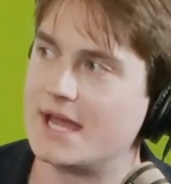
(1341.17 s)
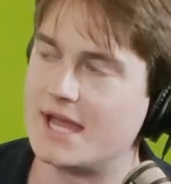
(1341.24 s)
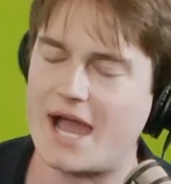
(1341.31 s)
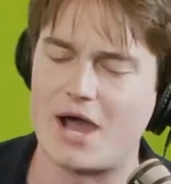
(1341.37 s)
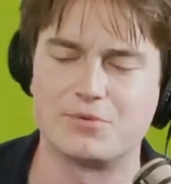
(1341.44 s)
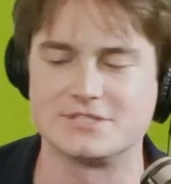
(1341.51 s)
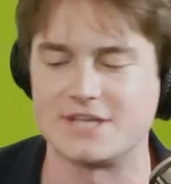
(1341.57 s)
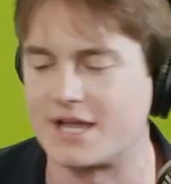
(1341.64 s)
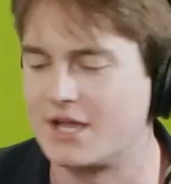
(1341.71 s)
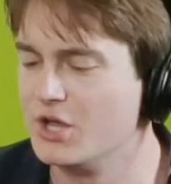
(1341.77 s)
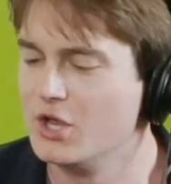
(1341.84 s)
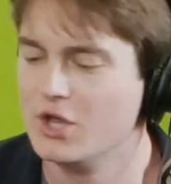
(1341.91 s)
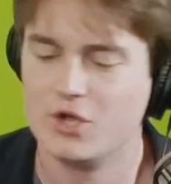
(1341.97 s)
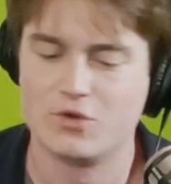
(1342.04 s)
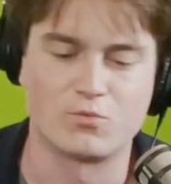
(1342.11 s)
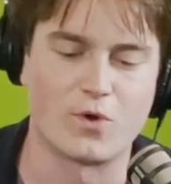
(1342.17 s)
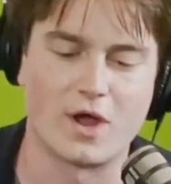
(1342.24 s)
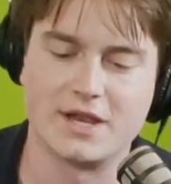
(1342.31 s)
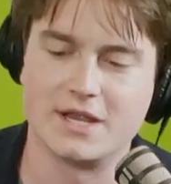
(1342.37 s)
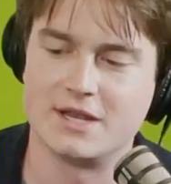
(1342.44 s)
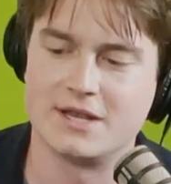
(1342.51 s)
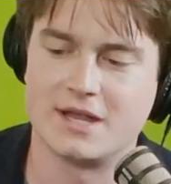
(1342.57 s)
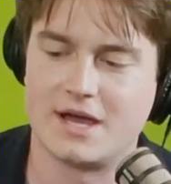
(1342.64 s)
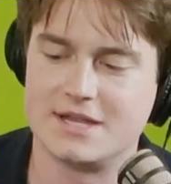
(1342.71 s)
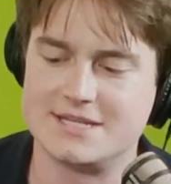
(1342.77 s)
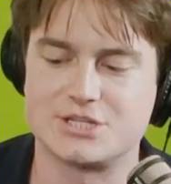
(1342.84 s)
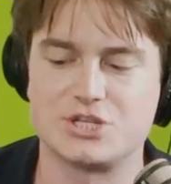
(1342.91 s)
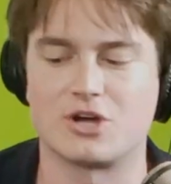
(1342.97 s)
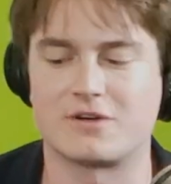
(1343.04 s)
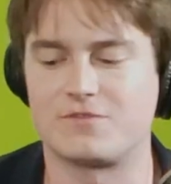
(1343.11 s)
Yeah. I was like running a
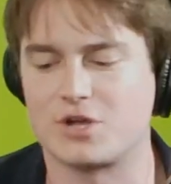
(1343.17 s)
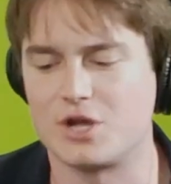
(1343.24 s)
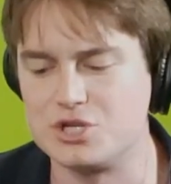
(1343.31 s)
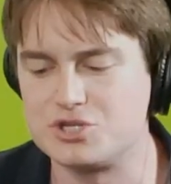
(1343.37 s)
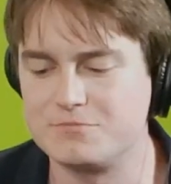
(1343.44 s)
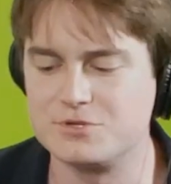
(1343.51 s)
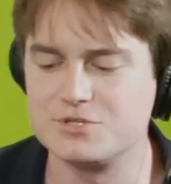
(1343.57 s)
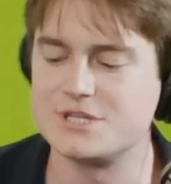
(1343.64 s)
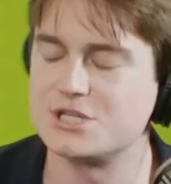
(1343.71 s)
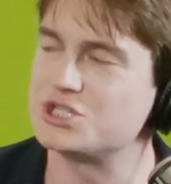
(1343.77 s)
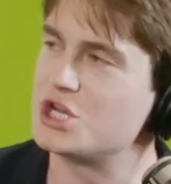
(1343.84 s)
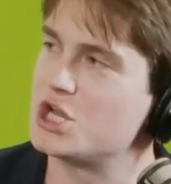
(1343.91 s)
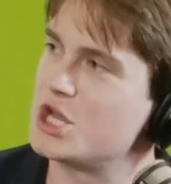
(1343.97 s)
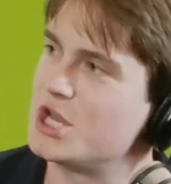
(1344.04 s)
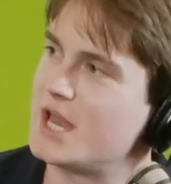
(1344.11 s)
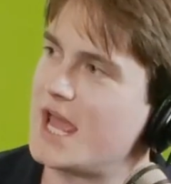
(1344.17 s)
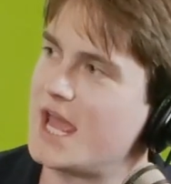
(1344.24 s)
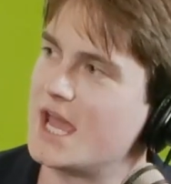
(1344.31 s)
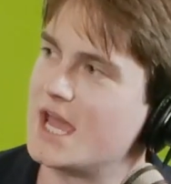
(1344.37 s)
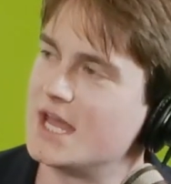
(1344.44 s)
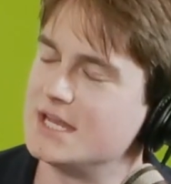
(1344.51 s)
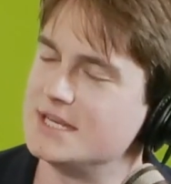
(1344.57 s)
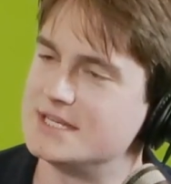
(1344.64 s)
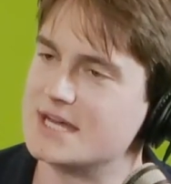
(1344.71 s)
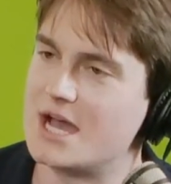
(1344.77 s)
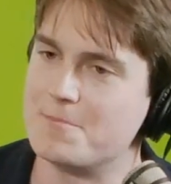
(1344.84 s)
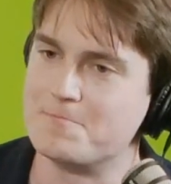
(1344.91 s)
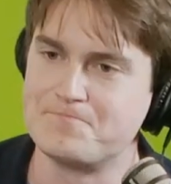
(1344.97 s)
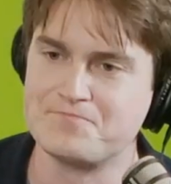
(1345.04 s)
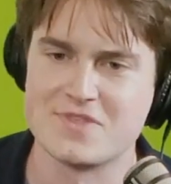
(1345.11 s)
TikTok for a country musician
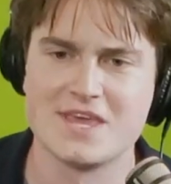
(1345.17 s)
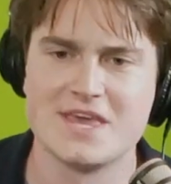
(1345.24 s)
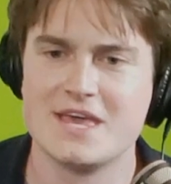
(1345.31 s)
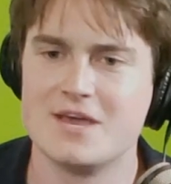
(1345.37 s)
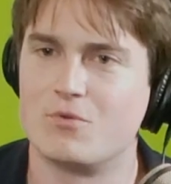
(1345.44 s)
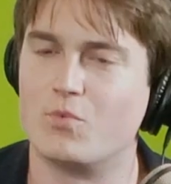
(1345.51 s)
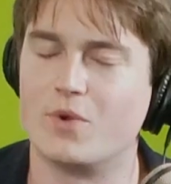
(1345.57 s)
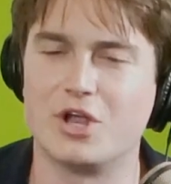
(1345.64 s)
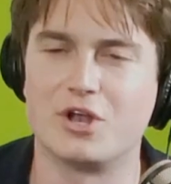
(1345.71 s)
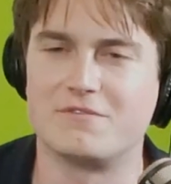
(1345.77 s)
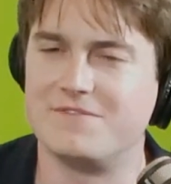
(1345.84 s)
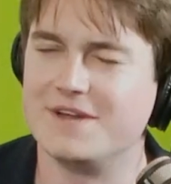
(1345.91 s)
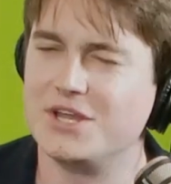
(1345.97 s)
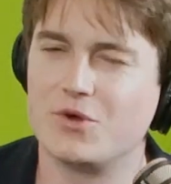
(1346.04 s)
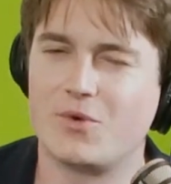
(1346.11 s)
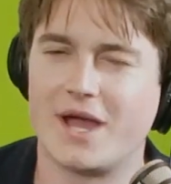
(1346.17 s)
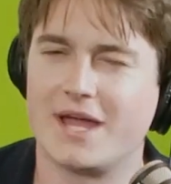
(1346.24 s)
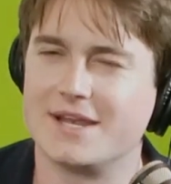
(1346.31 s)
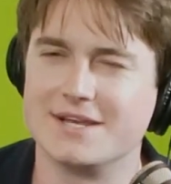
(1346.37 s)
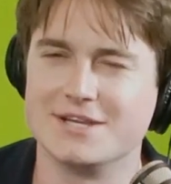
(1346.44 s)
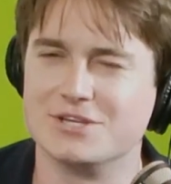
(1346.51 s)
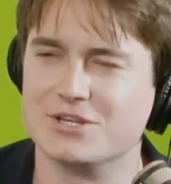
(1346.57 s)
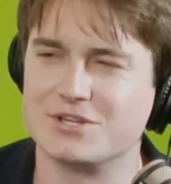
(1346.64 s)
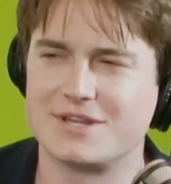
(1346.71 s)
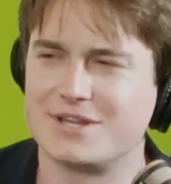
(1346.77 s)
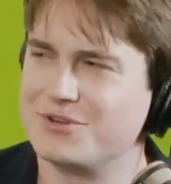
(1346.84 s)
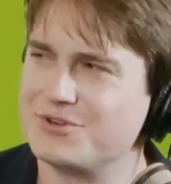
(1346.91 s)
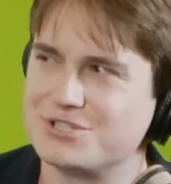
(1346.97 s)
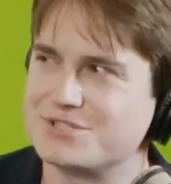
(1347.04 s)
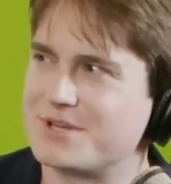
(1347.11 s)
and weird video editing.
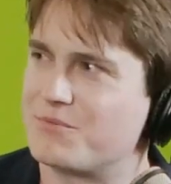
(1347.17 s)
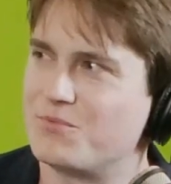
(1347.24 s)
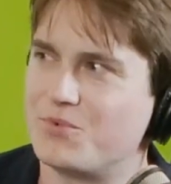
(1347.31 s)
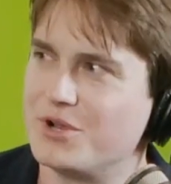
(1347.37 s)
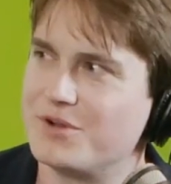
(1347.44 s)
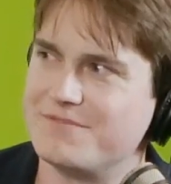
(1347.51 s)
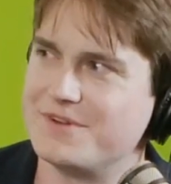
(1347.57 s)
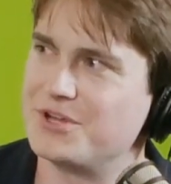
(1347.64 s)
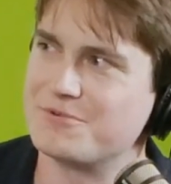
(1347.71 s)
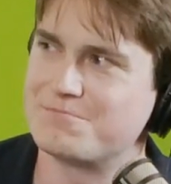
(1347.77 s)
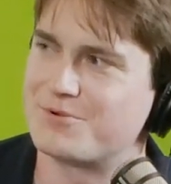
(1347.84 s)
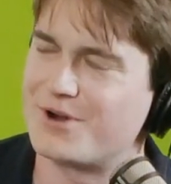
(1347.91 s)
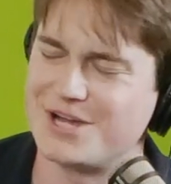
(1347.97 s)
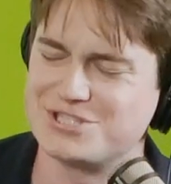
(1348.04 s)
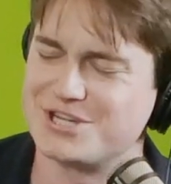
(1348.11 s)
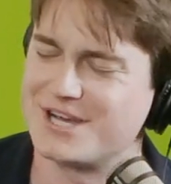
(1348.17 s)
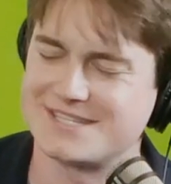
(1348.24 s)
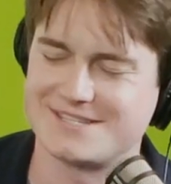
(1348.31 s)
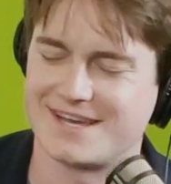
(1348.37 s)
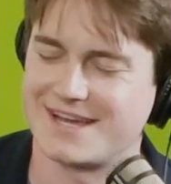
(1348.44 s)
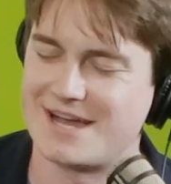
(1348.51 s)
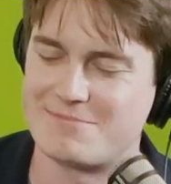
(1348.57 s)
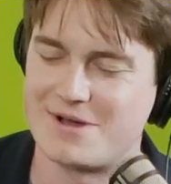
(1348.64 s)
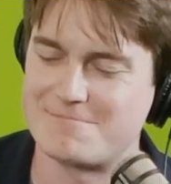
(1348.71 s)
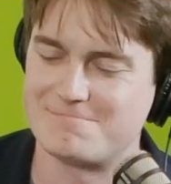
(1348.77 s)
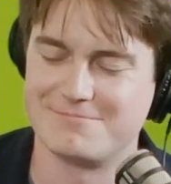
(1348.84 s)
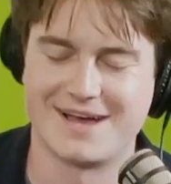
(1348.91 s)
Just like weird video projects that come up.